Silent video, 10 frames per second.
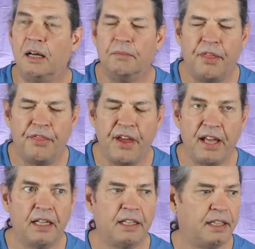
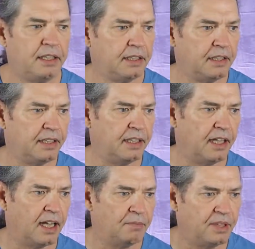Theta healing,
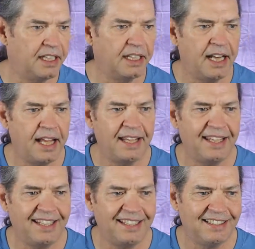
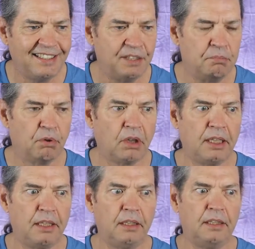DNA healing,
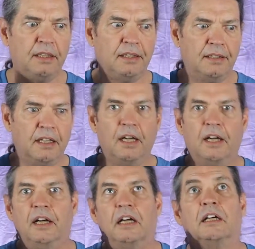breathing,
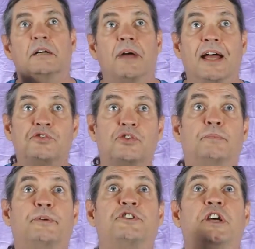
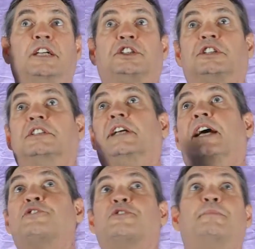astral projections,
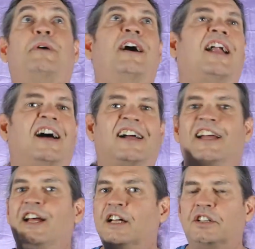astral body,
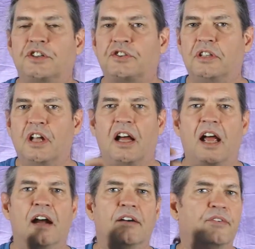just
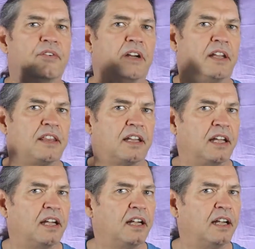
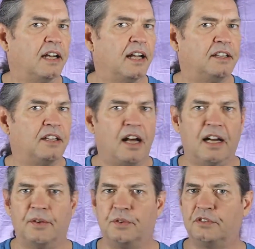everything. And I
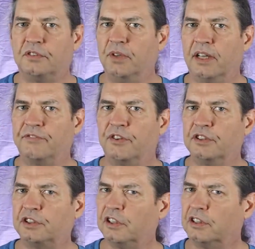thought I was, when I
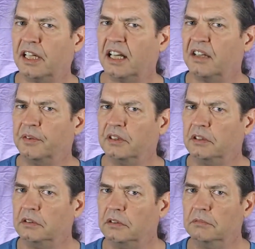first looked at it, I went,
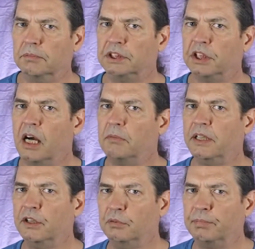ooh, bunch of
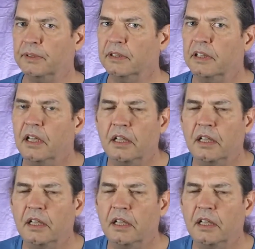gobbledygook. And